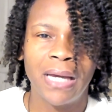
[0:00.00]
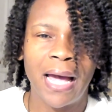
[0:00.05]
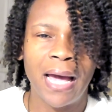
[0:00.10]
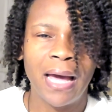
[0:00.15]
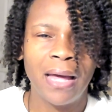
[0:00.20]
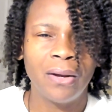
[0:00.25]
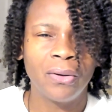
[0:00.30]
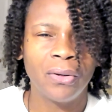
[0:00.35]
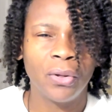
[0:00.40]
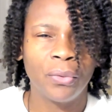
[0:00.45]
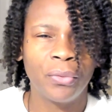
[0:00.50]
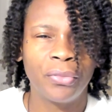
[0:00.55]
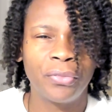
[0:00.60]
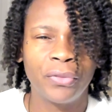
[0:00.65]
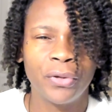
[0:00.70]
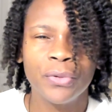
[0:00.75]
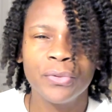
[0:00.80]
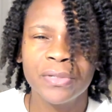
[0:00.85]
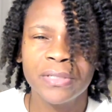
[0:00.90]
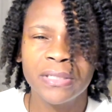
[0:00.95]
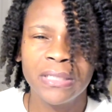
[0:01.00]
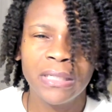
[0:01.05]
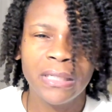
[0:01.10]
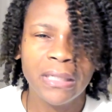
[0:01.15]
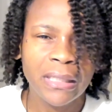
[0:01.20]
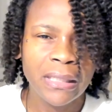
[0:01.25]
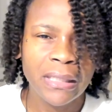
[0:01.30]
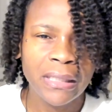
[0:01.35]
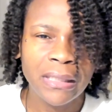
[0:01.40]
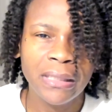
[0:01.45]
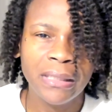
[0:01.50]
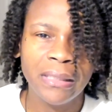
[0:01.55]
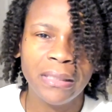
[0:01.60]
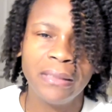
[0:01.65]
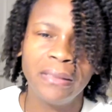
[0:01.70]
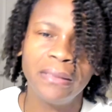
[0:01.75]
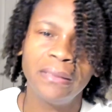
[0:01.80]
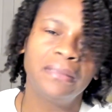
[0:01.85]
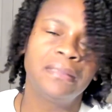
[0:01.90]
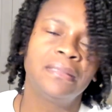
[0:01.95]
I don't know,
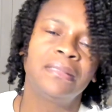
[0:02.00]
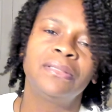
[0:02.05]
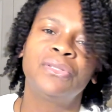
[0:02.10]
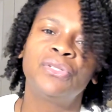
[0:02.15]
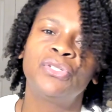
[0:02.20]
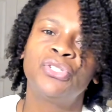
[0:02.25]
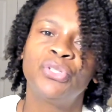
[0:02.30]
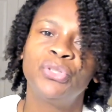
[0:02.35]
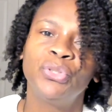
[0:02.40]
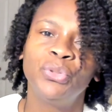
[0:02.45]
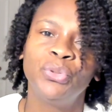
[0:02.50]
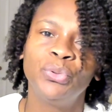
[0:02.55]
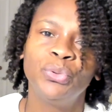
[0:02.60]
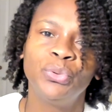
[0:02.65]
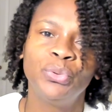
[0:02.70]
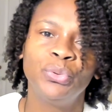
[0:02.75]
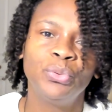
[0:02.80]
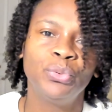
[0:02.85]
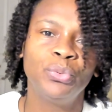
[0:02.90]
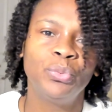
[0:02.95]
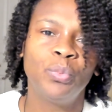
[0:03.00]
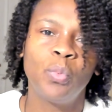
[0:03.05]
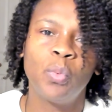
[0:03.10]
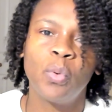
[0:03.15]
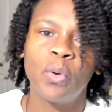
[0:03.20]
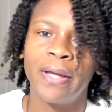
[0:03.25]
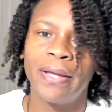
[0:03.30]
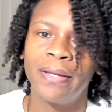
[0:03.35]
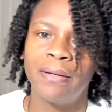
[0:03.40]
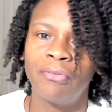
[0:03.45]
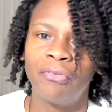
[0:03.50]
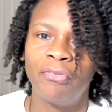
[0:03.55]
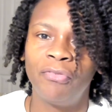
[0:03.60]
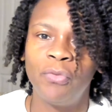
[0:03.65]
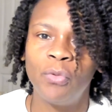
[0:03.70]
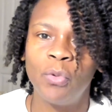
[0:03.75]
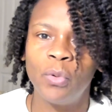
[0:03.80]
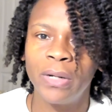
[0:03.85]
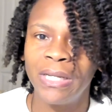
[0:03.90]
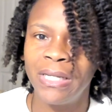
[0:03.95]
13 to what,
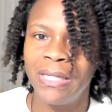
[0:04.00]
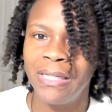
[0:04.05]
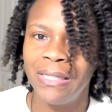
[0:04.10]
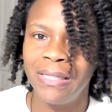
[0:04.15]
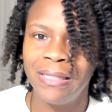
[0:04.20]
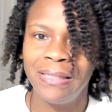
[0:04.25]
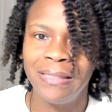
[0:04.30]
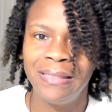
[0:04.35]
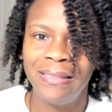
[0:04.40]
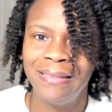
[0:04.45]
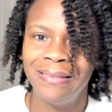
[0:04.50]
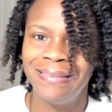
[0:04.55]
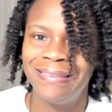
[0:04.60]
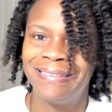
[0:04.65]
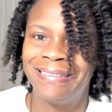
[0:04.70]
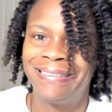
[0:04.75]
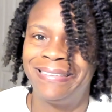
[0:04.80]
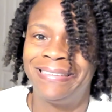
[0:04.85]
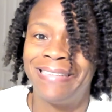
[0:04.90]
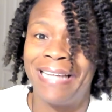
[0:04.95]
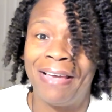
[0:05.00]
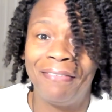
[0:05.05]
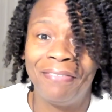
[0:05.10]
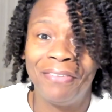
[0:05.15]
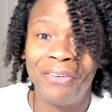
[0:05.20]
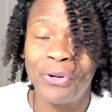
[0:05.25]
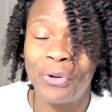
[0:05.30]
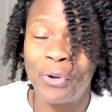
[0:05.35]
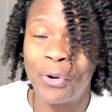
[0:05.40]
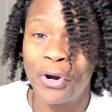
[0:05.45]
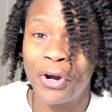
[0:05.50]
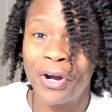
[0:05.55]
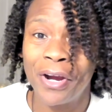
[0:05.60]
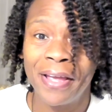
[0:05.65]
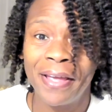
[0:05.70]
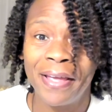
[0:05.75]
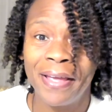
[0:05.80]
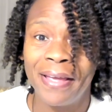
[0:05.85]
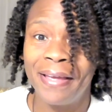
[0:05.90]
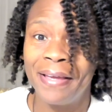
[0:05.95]
47 or
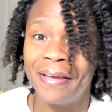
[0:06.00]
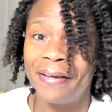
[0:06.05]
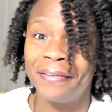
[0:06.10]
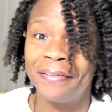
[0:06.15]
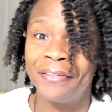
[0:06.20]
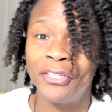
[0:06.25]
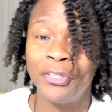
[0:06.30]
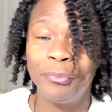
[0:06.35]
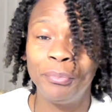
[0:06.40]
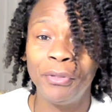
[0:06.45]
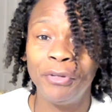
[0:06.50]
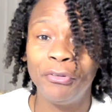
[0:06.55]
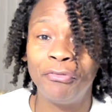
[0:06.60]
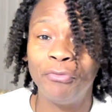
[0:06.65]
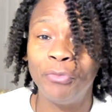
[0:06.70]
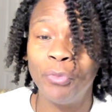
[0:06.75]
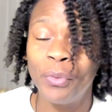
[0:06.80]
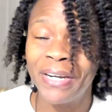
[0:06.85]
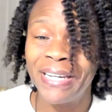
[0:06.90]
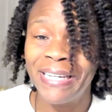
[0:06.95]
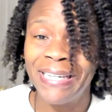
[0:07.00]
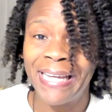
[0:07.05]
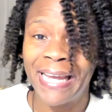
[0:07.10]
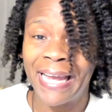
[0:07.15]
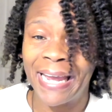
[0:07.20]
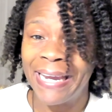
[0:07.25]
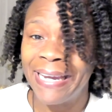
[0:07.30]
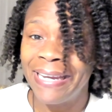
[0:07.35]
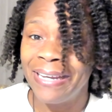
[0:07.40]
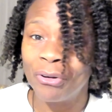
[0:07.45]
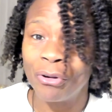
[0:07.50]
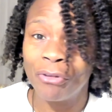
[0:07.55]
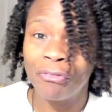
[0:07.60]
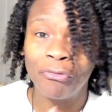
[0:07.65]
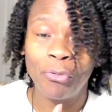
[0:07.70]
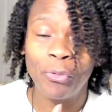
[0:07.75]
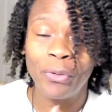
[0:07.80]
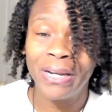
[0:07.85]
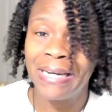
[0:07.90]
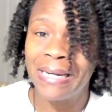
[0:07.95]
could be 48 or
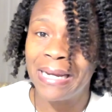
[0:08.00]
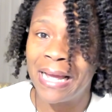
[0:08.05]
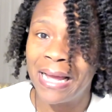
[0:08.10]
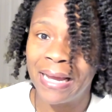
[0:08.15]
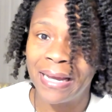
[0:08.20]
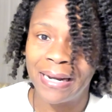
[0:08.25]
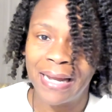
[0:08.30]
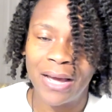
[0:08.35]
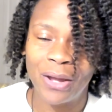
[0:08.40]
49.